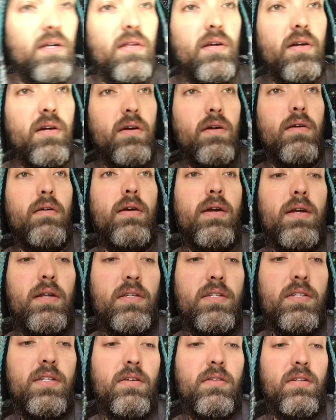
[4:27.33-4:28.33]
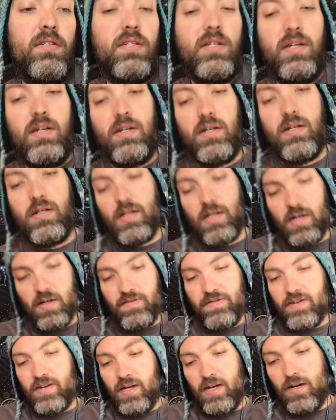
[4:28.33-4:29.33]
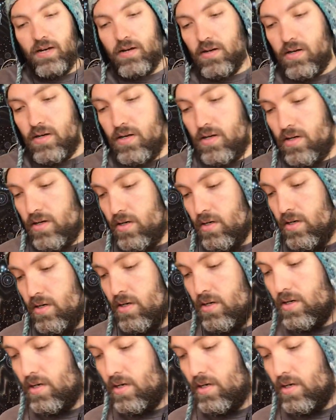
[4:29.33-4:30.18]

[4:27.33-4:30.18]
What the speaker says: there. All right. So, let's get a clarifying card.